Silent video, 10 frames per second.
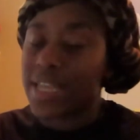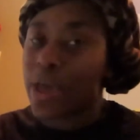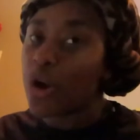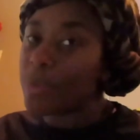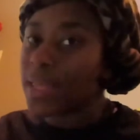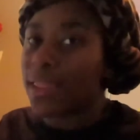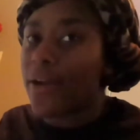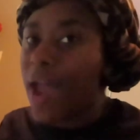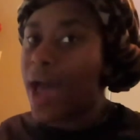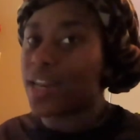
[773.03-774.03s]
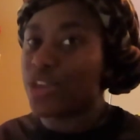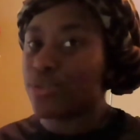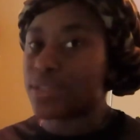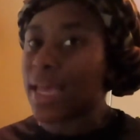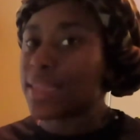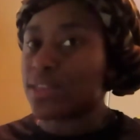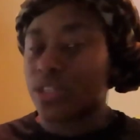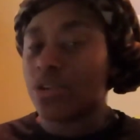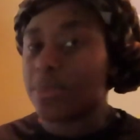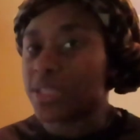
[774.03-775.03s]
to help me learn how to use like the
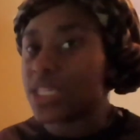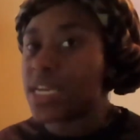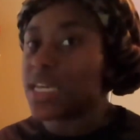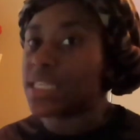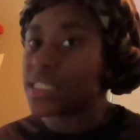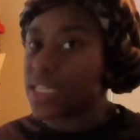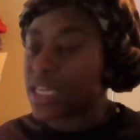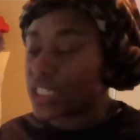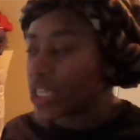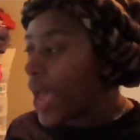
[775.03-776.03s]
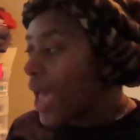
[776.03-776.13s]
sewing machine and stitch.